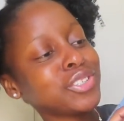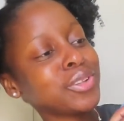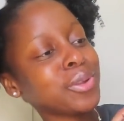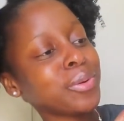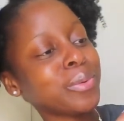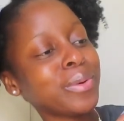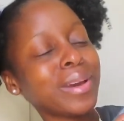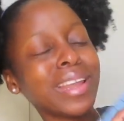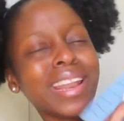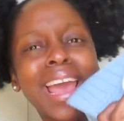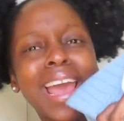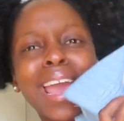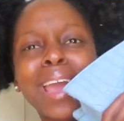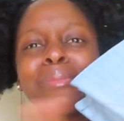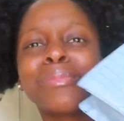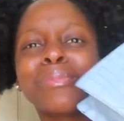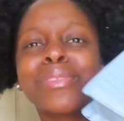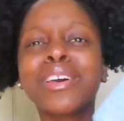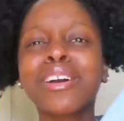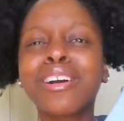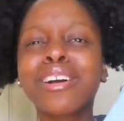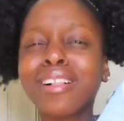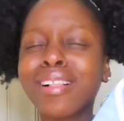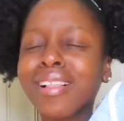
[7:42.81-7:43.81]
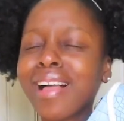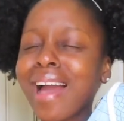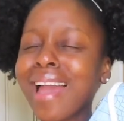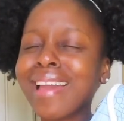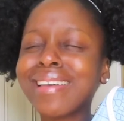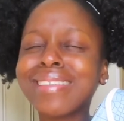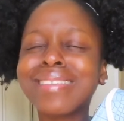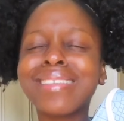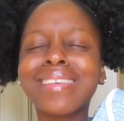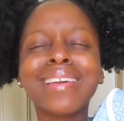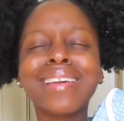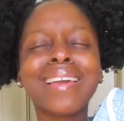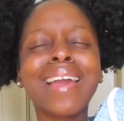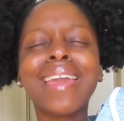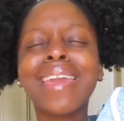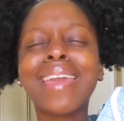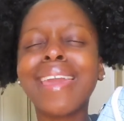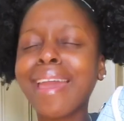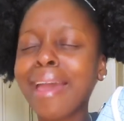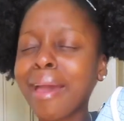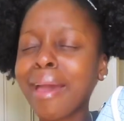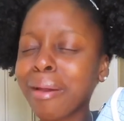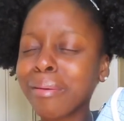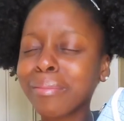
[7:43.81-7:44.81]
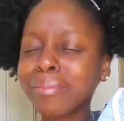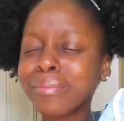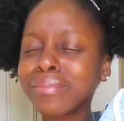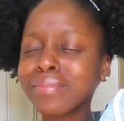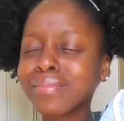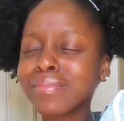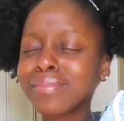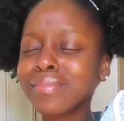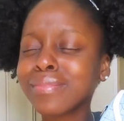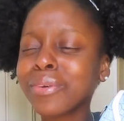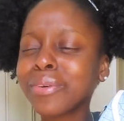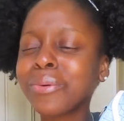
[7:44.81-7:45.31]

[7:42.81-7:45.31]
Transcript: you know what, I am the girl I think I am.